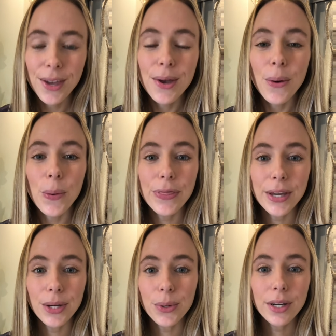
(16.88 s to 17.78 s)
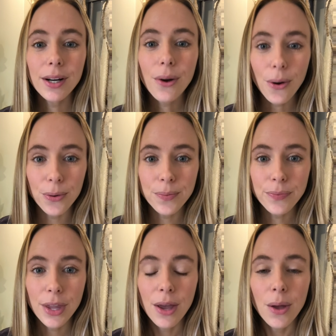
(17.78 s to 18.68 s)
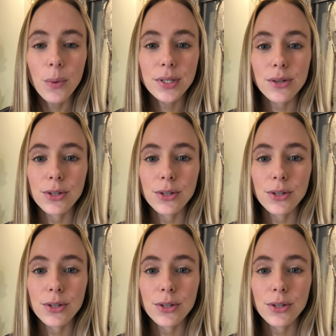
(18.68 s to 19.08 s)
What they noted at home was their